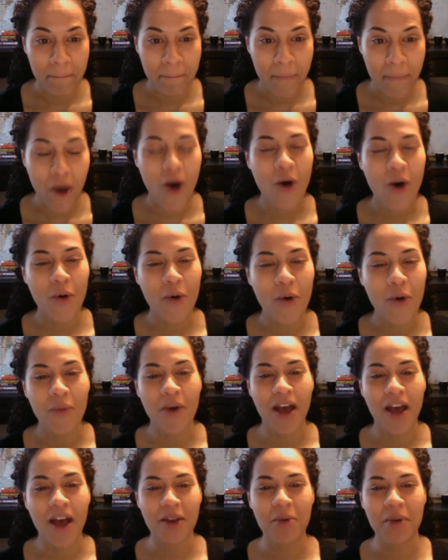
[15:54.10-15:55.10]
Oh,
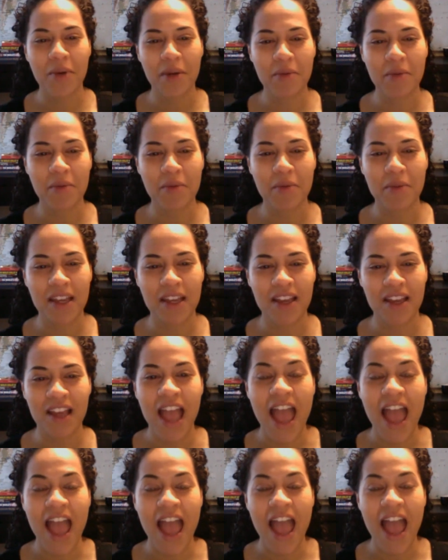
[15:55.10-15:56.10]
I know what it would be.
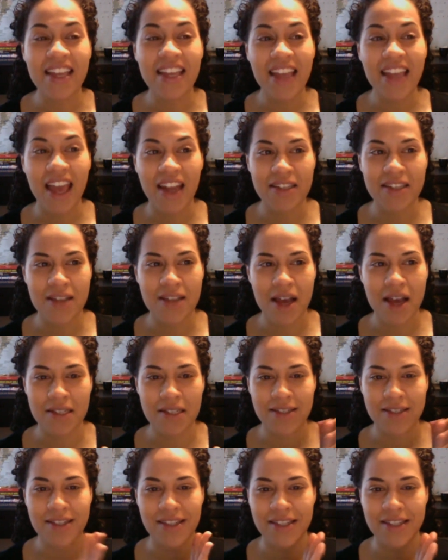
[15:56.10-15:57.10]
And again, it
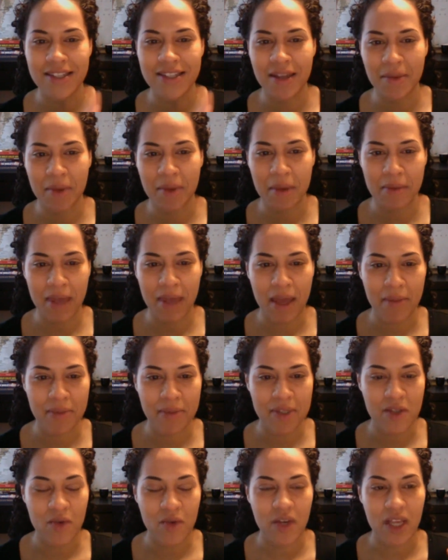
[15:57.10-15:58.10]
ties into this upcoming
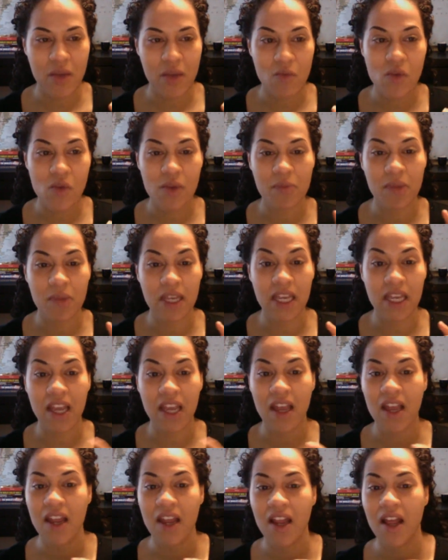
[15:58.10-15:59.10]
episode. It would
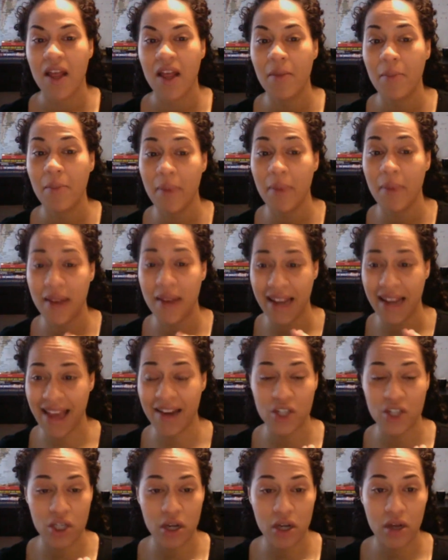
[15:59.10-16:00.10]
be
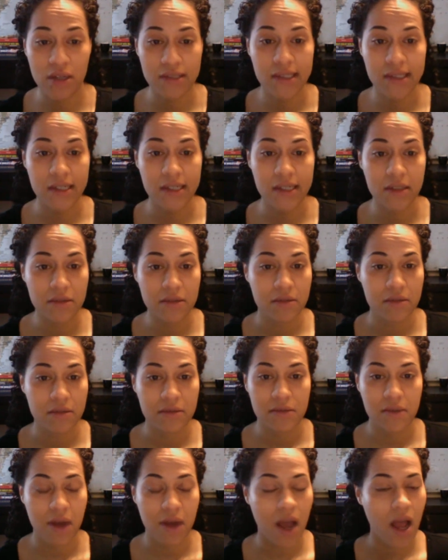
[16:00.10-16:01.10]
banana chocolate.
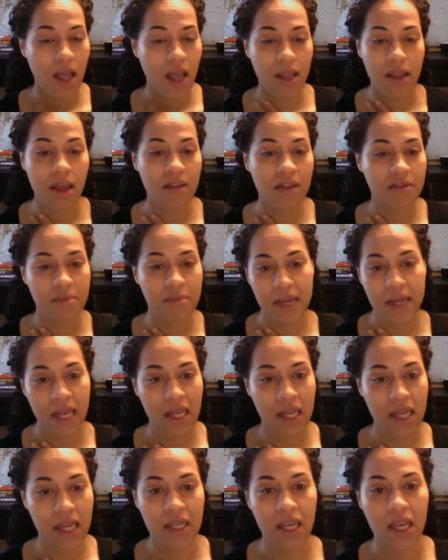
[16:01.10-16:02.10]
I love
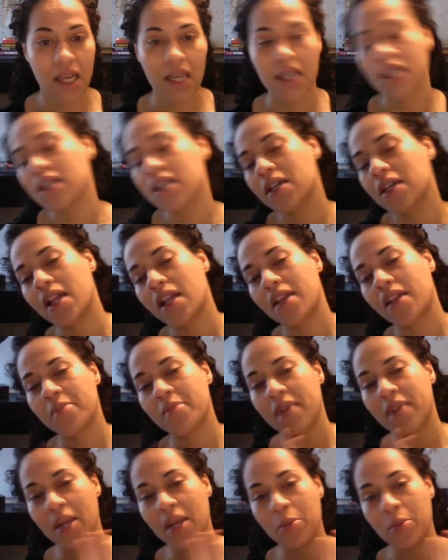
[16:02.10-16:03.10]
banana cake. I
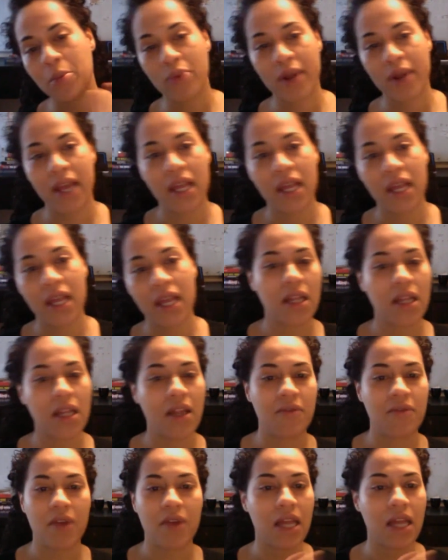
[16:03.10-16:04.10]
love banana bread. I
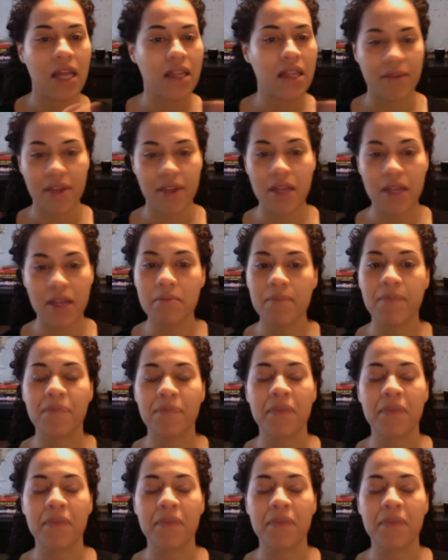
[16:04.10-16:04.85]
love it.